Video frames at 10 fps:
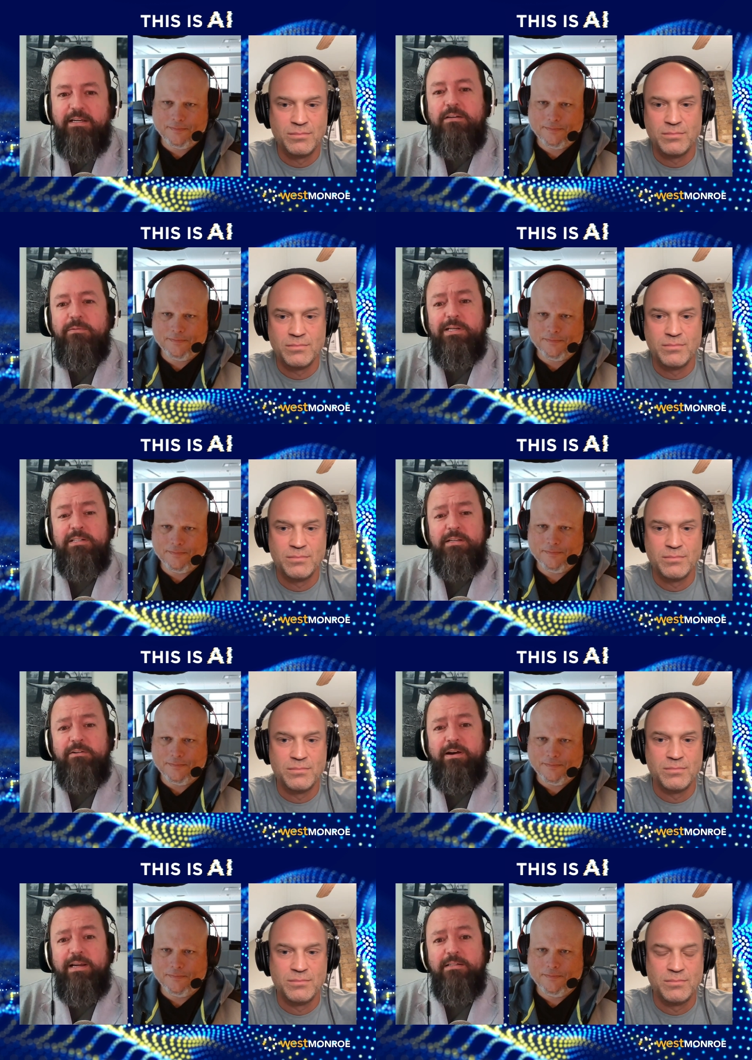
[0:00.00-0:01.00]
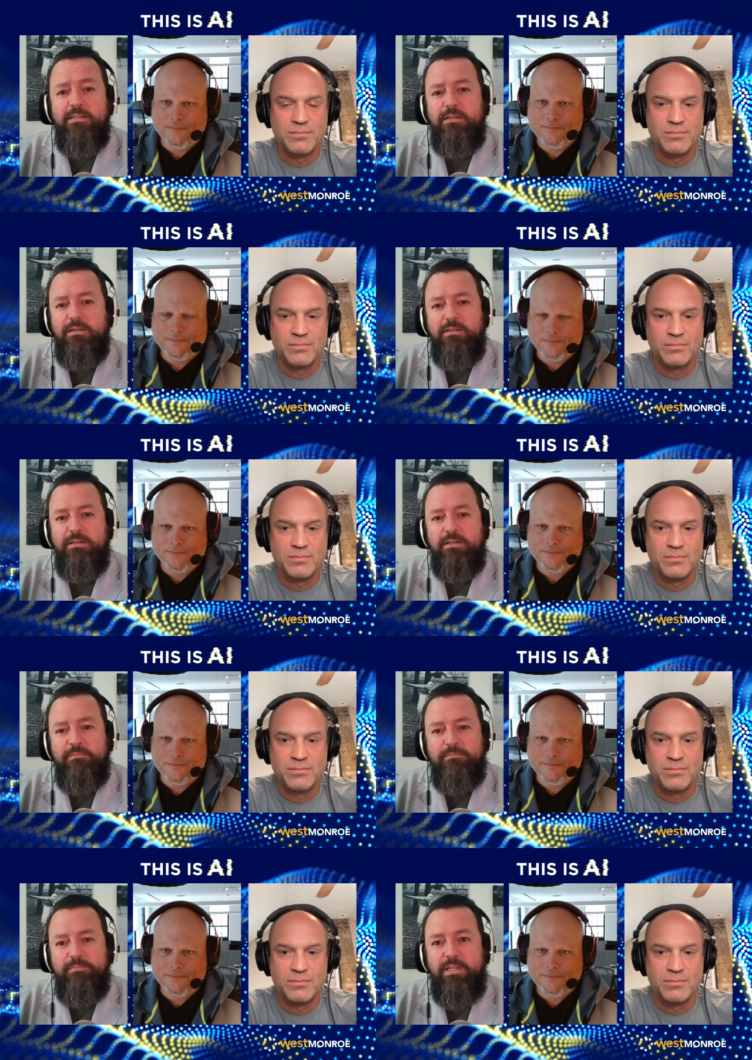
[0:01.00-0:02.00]
Speaker 1: how you want it to interact.
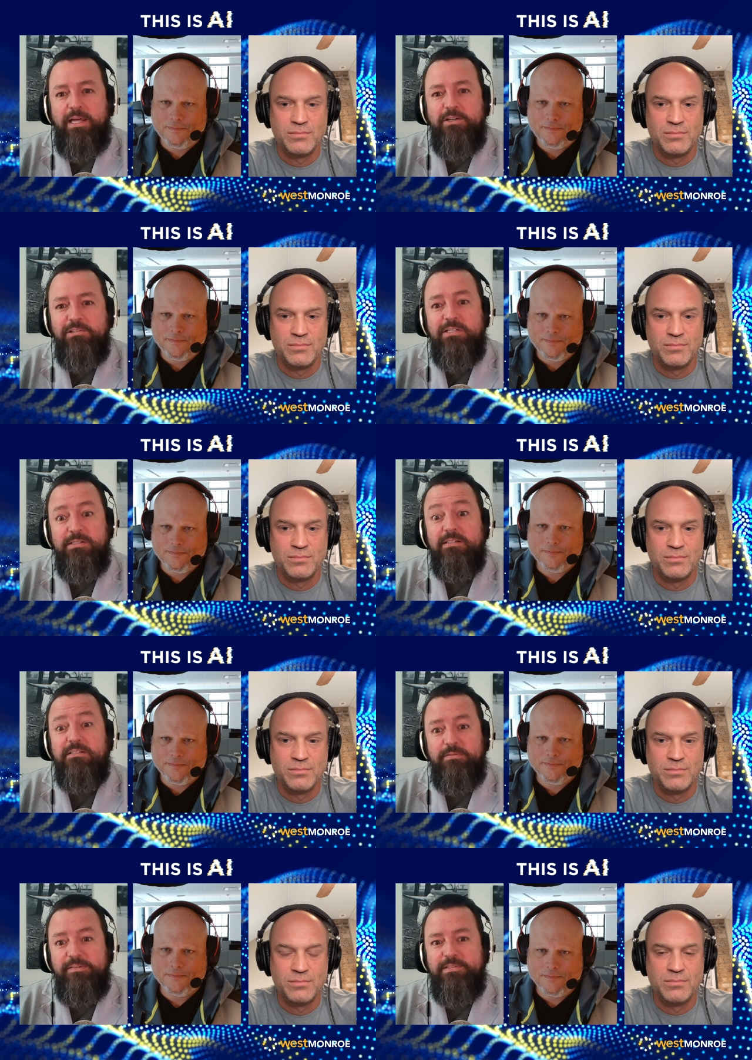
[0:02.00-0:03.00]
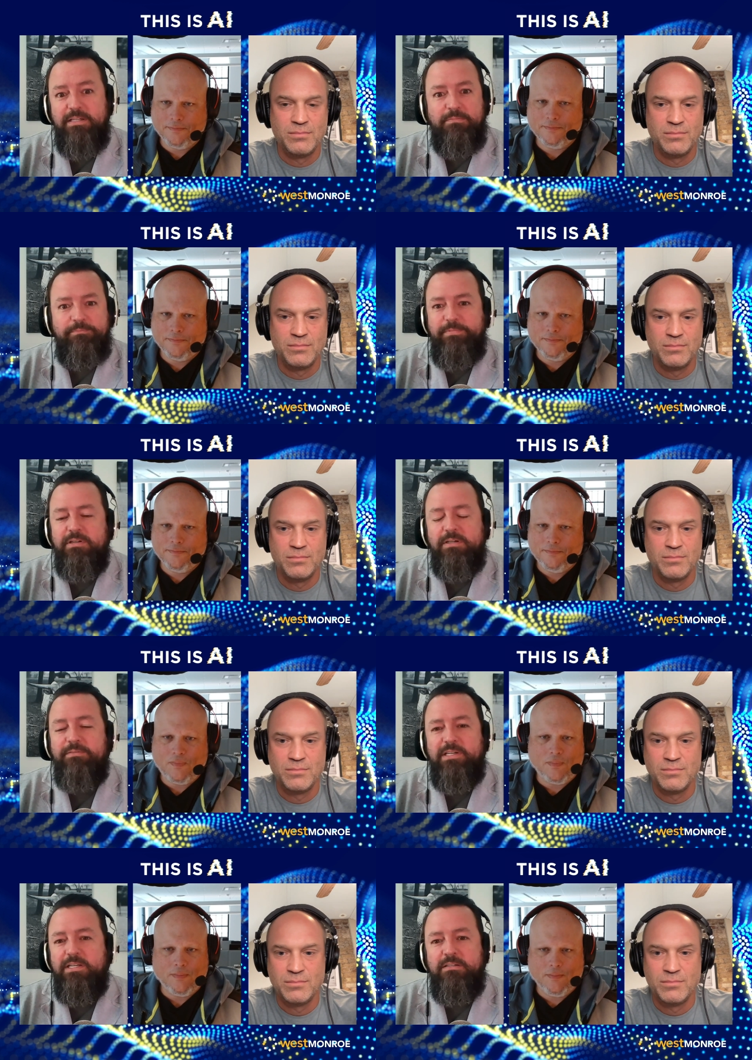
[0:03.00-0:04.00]
A lot of good successes we've seen. You
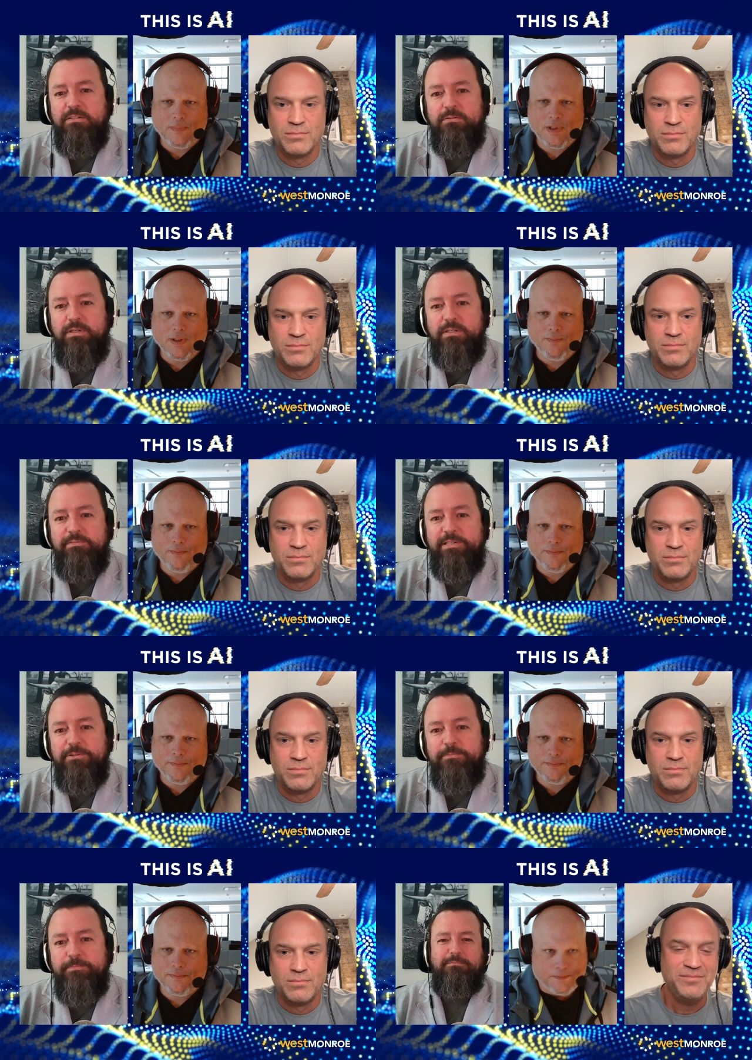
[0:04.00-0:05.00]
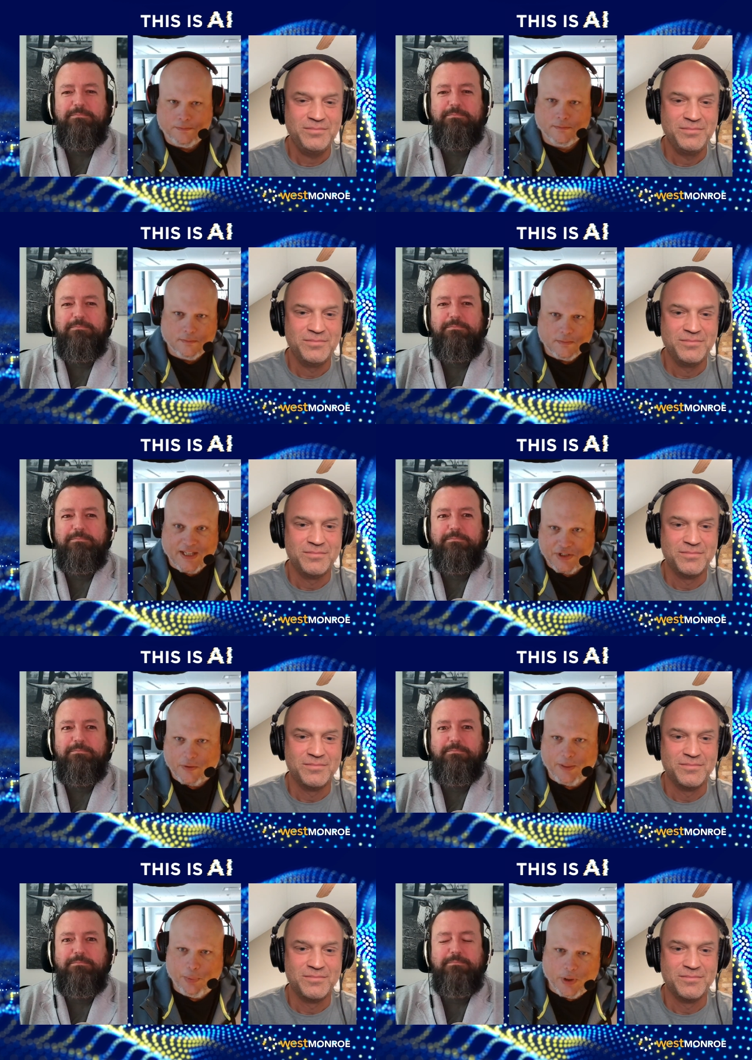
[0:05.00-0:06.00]
don't even need to fine-tune.
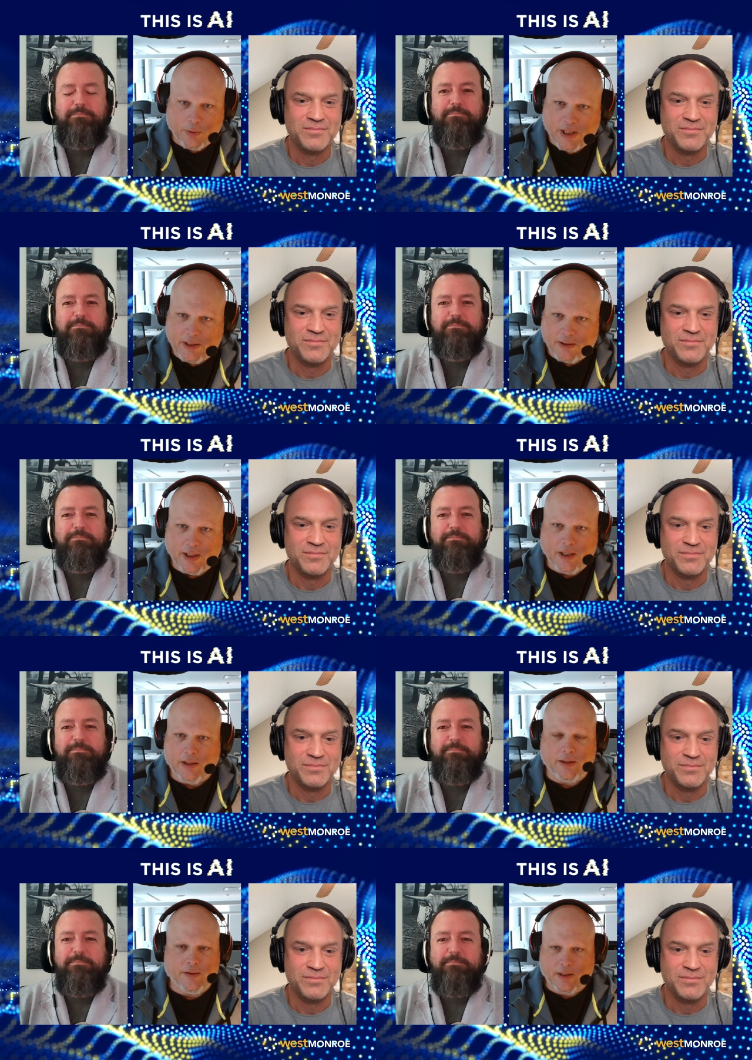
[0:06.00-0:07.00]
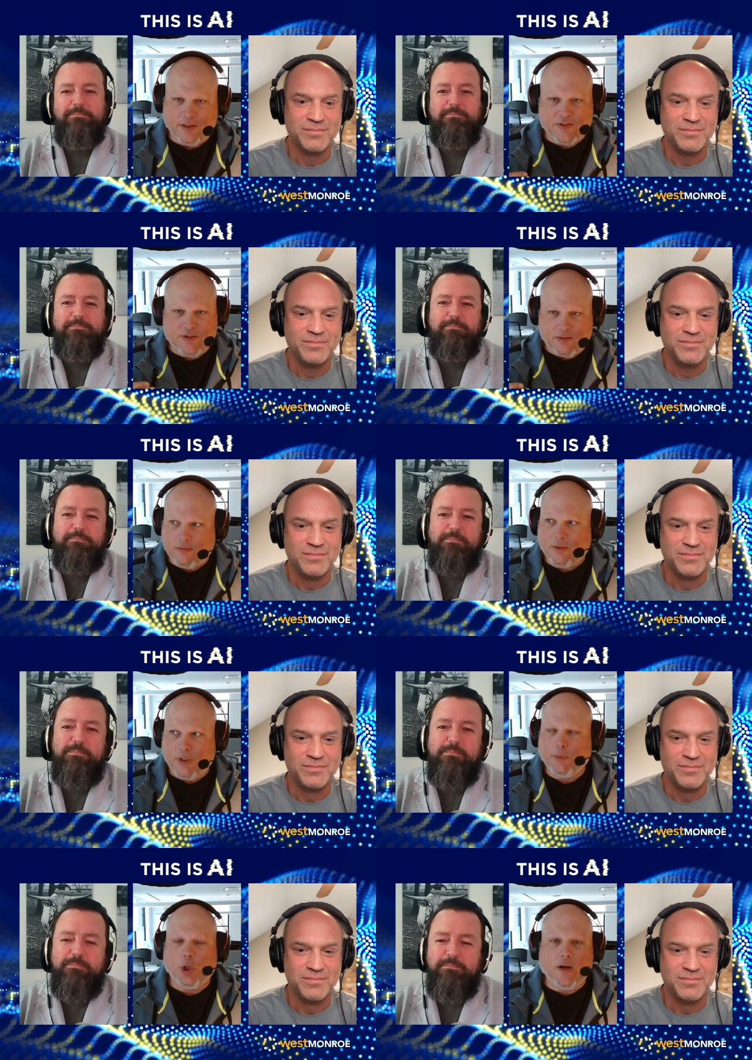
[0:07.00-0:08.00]
Speaker 2: That's a great point, Ryan. I think that's...
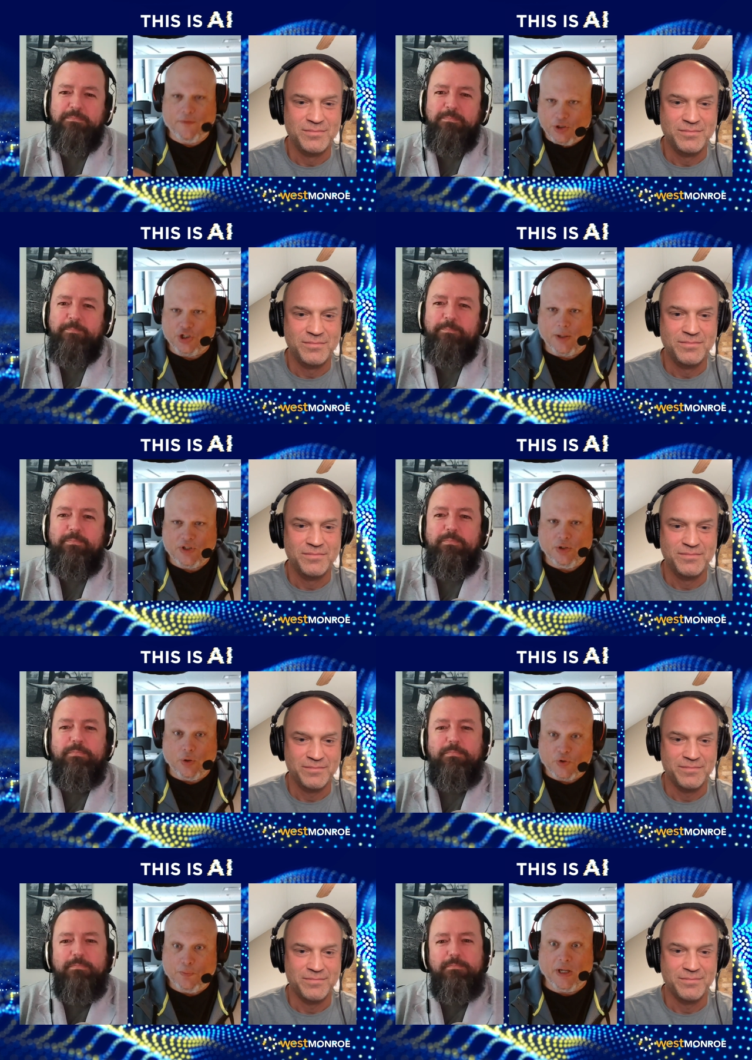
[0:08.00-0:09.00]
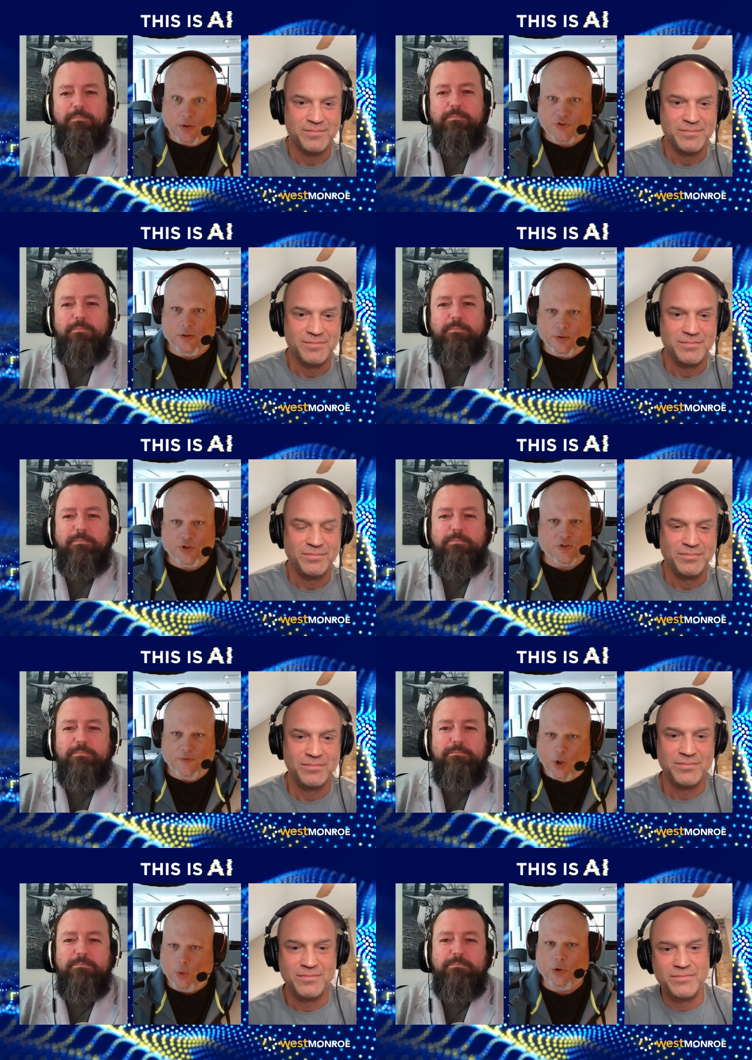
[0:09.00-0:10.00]
And people often jump to those bigger
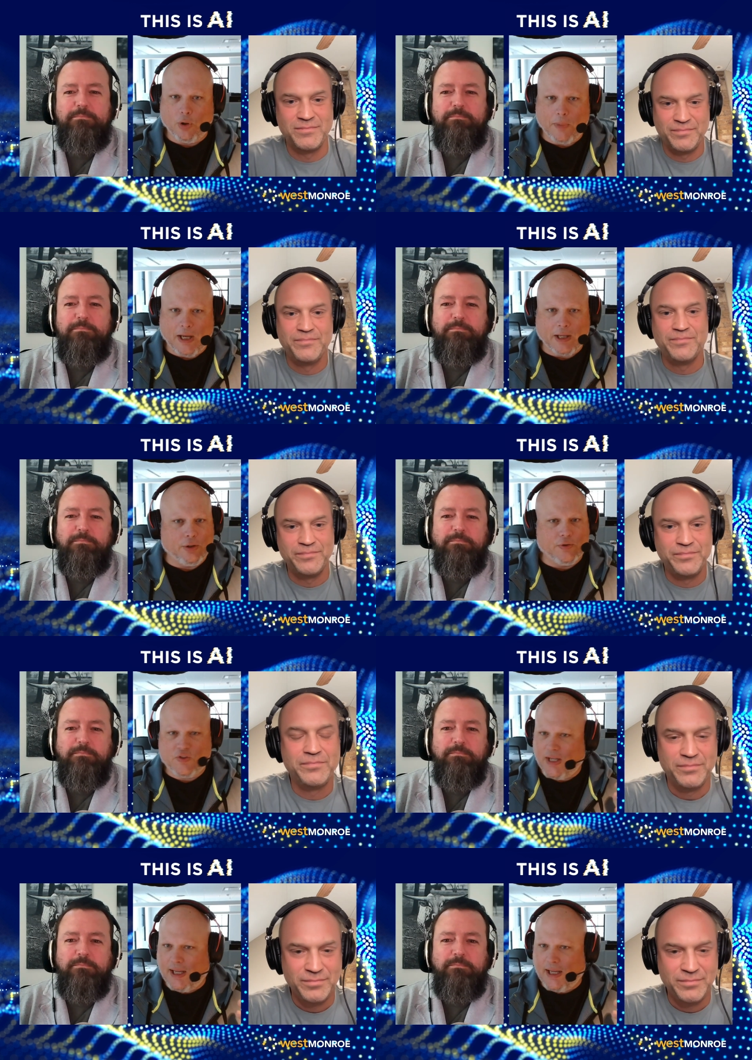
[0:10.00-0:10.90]
solutions of homegrown models